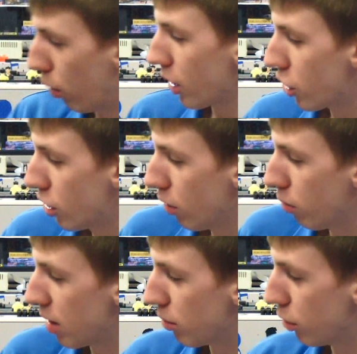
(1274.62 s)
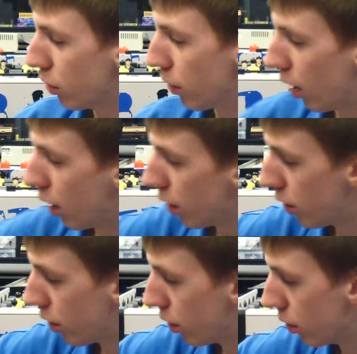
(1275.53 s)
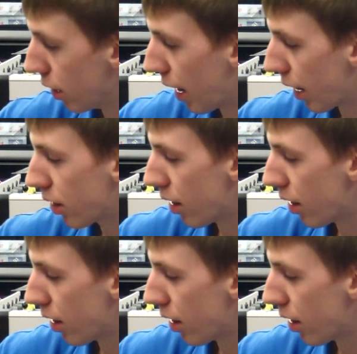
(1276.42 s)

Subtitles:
what should we move on to next?